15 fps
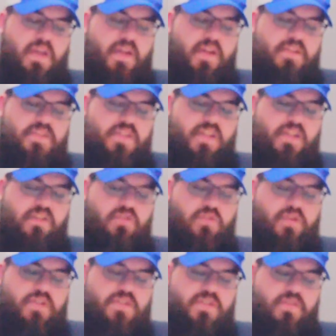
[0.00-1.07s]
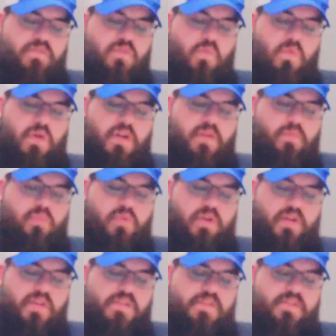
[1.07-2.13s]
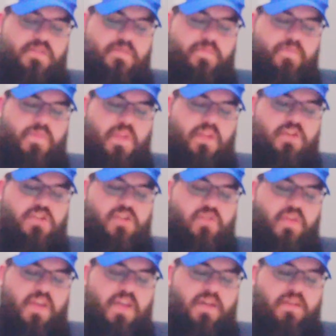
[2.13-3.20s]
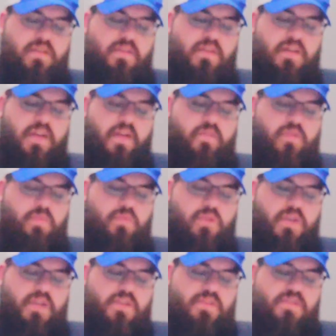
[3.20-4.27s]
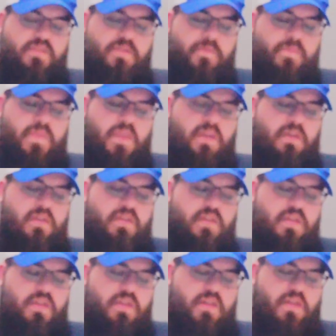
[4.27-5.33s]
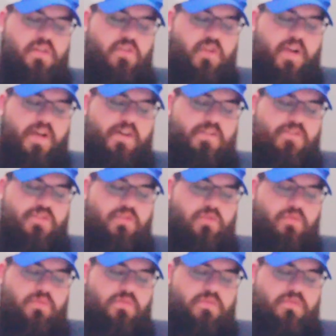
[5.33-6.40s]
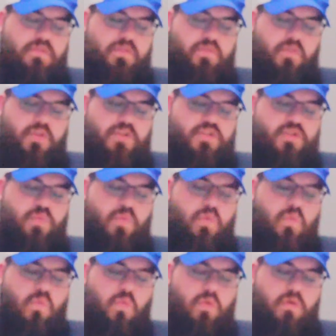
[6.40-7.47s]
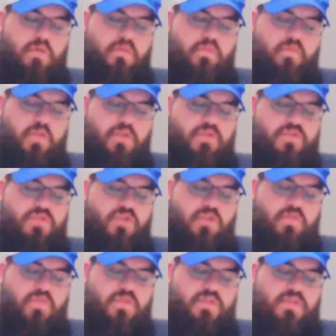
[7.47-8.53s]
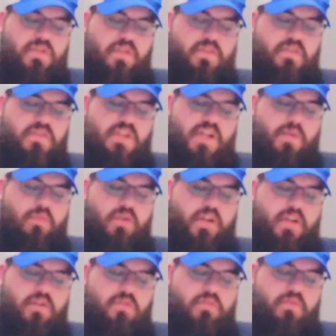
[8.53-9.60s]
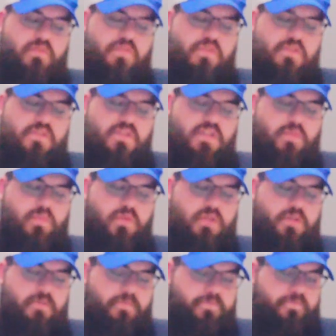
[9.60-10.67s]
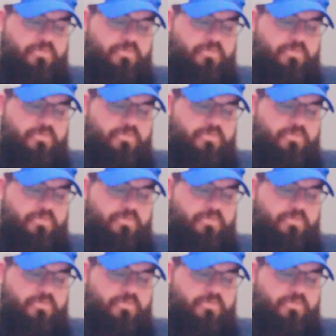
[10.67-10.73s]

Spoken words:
and as the increase of the winepress, and ye shall eat it in every place, ye and your households, for it is your reward for your service in the tabernacle of the assembly.